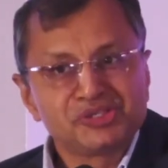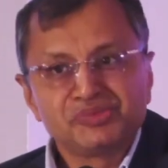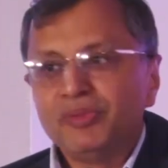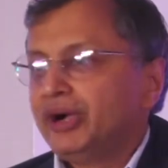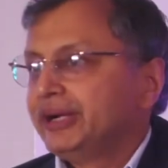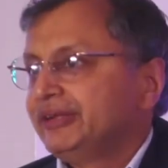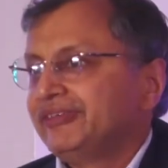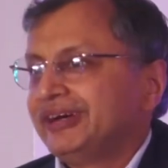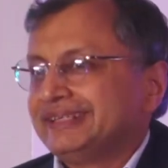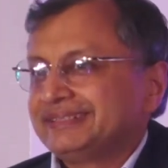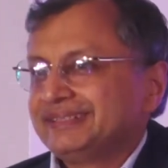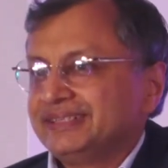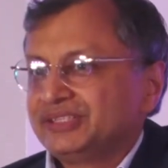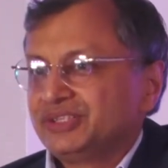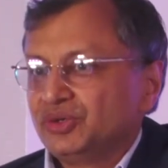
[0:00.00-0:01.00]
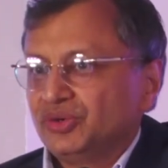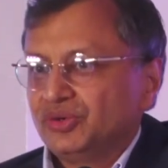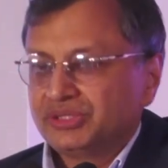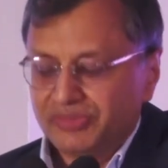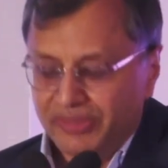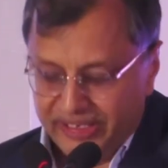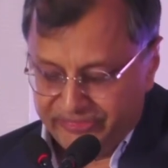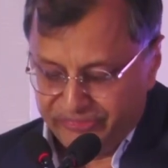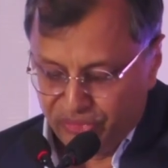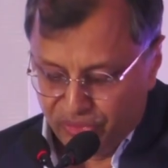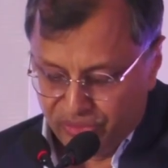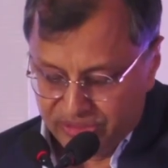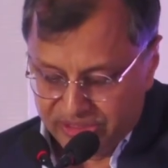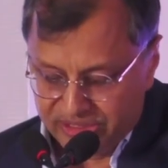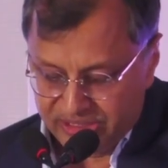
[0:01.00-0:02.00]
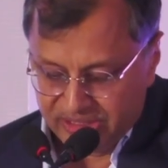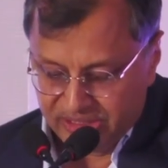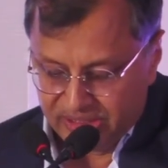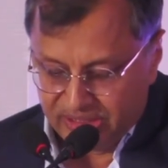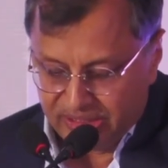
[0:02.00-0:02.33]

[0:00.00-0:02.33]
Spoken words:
smart devices, smartphones,